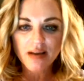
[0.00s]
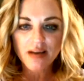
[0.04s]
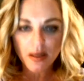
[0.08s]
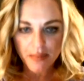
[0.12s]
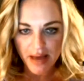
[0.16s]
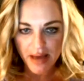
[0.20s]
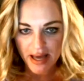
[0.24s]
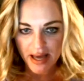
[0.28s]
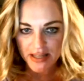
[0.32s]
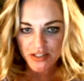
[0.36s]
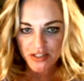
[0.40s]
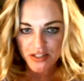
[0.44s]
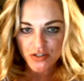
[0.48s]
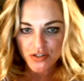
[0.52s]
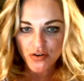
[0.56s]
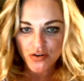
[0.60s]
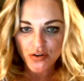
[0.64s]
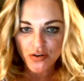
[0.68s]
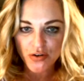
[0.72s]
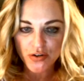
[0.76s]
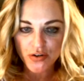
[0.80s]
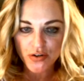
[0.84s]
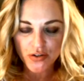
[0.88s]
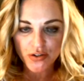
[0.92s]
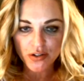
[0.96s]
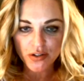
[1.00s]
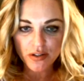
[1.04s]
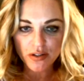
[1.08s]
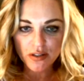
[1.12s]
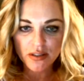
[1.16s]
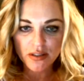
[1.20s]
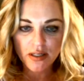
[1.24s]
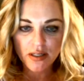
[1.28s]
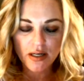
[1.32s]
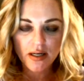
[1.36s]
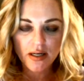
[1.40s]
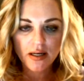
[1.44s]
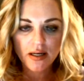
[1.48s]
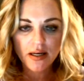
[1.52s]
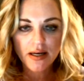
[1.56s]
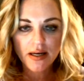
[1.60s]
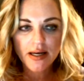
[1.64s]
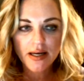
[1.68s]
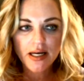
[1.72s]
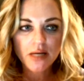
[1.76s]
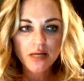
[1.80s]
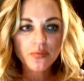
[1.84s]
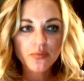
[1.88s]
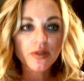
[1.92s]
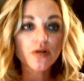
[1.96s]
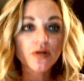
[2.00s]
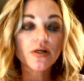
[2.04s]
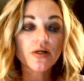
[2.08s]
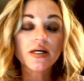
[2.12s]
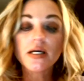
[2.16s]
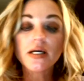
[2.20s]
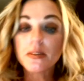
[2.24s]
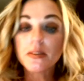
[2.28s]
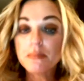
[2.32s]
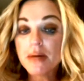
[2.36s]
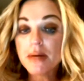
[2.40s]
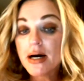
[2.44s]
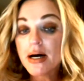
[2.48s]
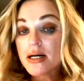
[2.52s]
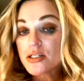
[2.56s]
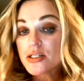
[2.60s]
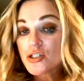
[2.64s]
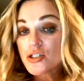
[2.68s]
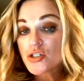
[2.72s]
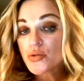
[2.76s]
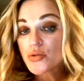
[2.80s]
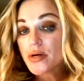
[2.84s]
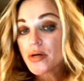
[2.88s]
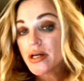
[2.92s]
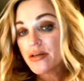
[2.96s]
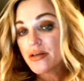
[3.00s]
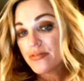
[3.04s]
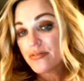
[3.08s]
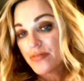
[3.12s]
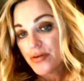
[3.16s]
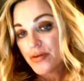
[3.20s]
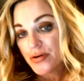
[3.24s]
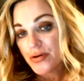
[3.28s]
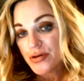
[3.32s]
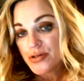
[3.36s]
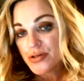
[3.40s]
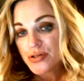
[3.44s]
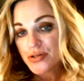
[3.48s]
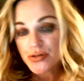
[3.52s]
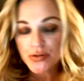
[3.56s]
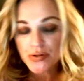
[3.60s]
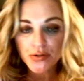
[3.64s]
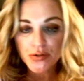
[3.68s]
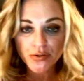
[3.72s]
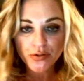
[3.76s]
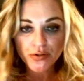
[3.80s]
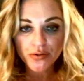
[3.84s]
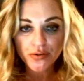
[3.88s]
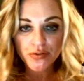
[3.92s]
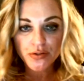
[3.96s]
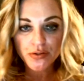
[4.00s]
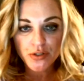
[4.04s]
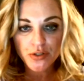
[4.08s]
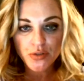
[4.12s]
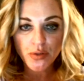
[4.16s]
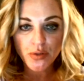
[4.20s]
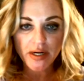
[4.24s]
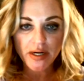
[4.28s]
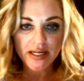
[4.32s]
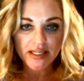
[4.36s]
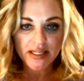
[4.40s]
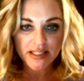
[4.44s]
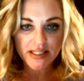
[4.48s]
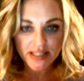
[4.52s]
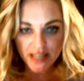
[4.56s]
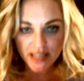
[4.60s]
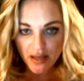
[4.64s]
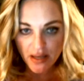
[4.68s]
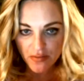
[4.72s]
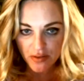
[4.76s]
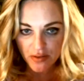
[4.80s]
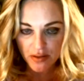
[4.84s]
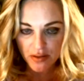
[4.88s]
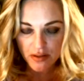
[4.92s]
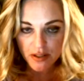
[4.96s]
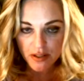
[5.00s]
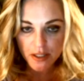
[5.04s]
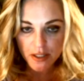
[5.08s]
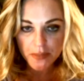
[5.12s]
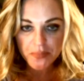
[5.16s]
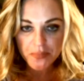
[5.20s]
I'm Astrogirl, and we're looking at March 21st through the 27th.